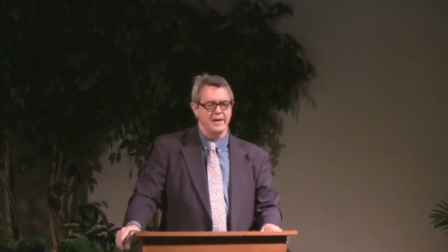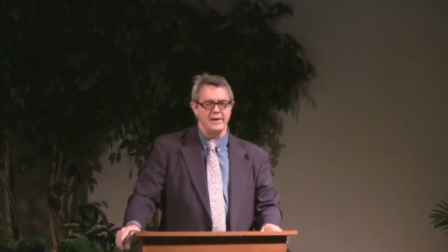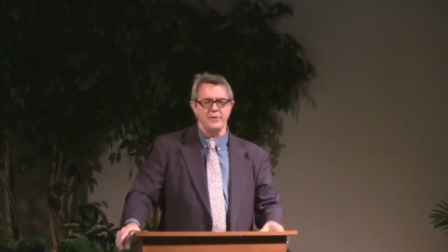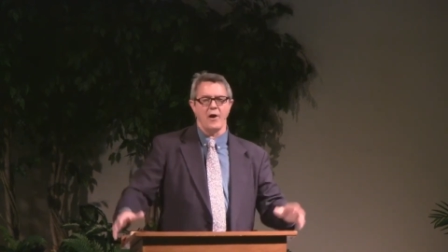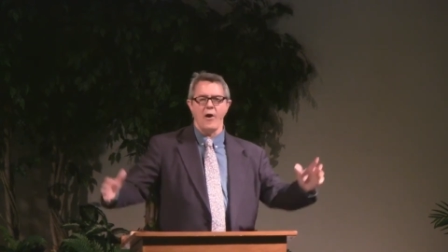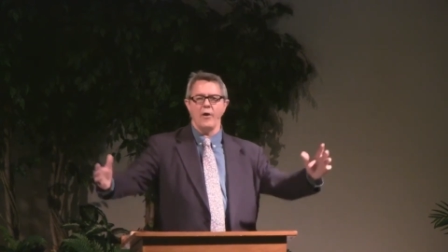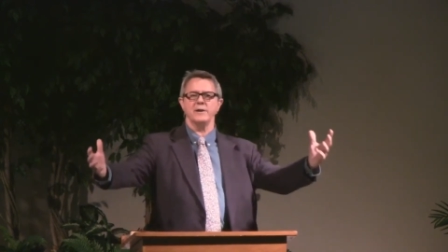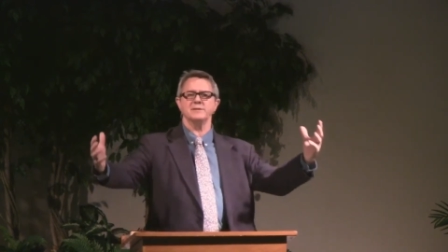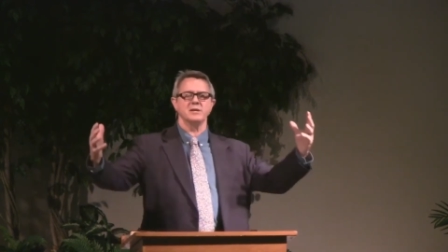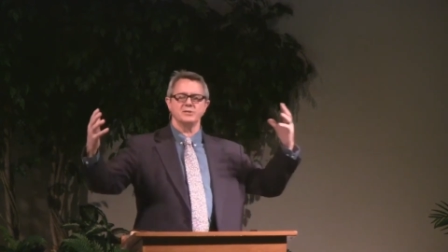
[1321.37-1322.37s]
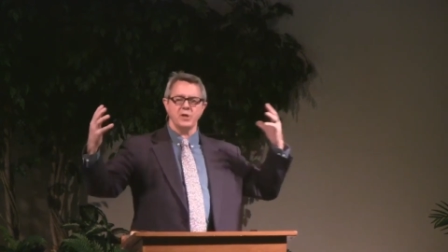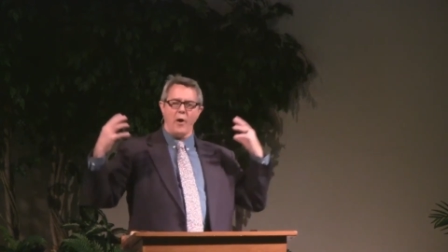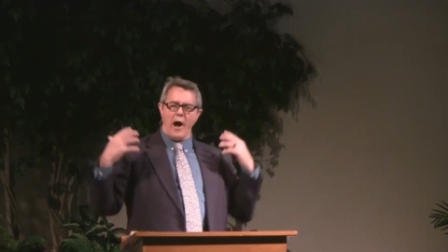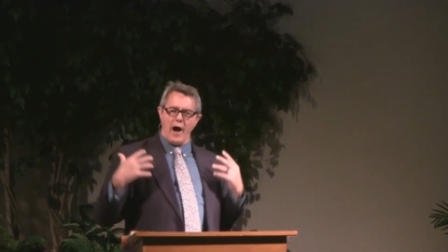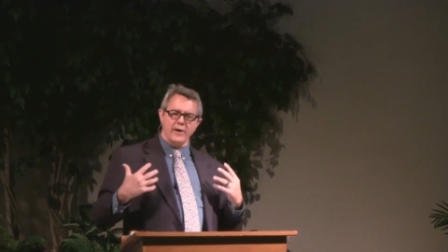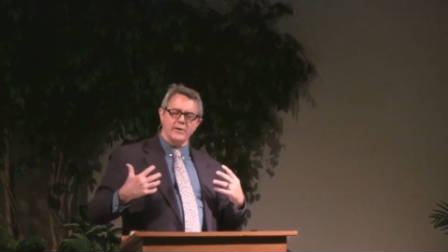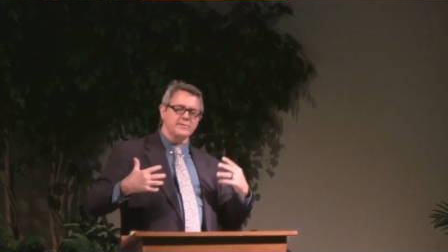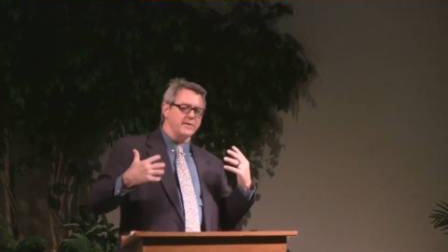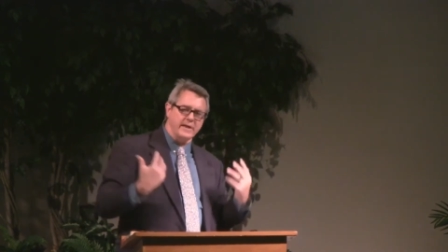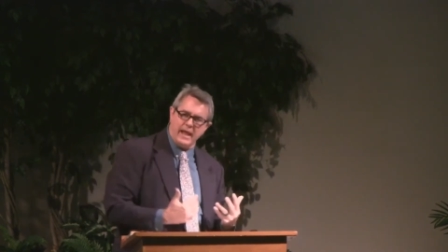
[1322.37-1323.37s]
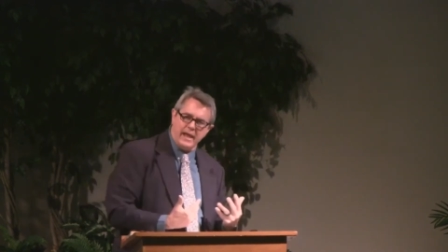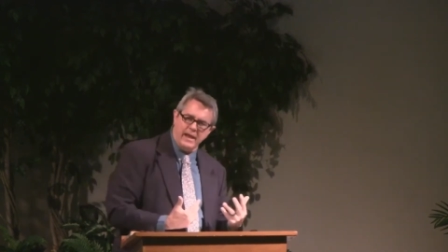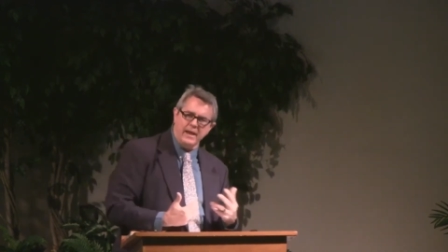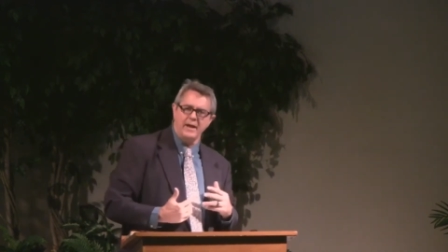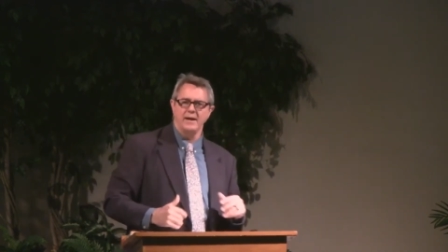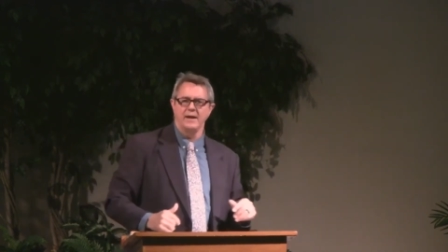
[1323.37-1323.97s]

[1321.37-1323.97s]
And your heart is to show honor to the king?